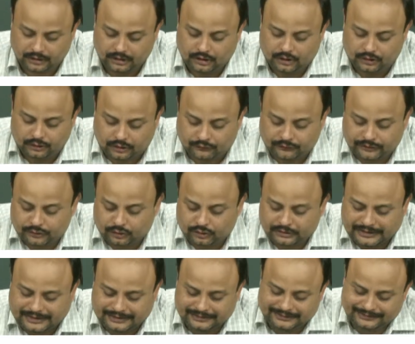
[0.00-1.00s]
Now, we know
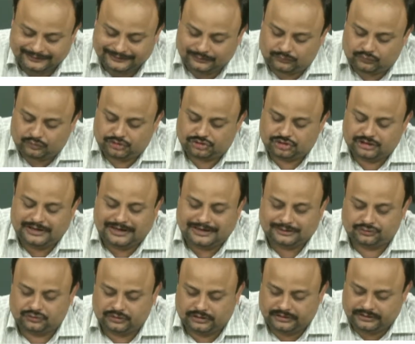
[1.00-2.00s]
that this equation,
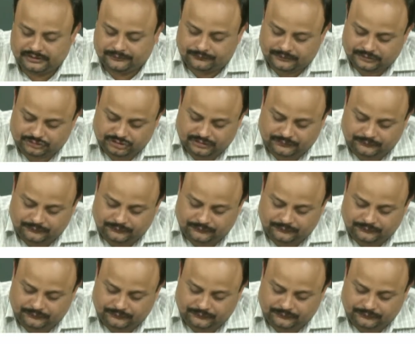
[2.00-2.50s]
actually the friction